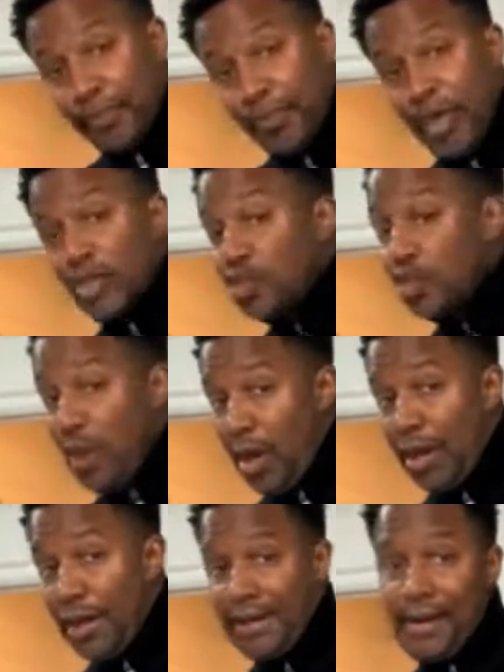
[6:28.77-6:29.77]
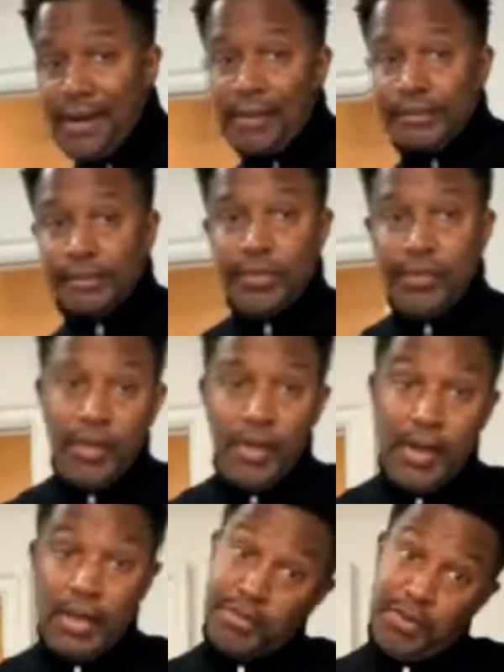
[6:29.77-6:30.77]
As you are,
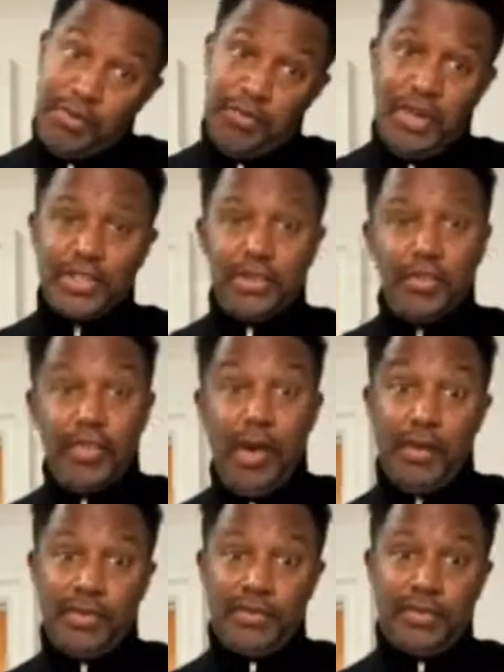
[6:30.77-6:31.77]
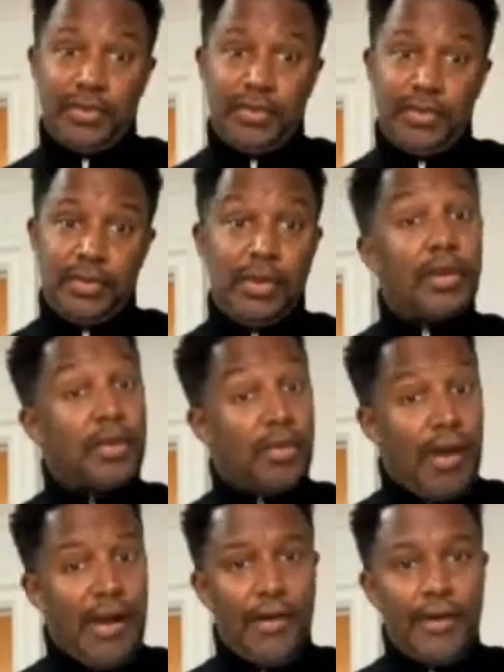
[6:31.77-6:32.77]
as beautiful as your thoughts.
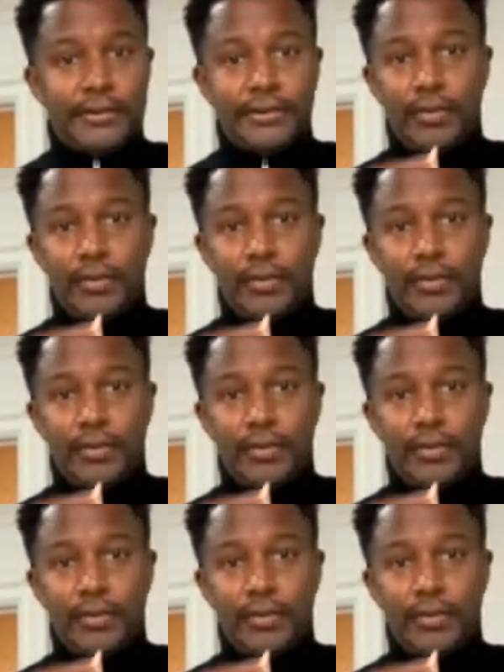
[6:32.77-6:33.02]
Right on?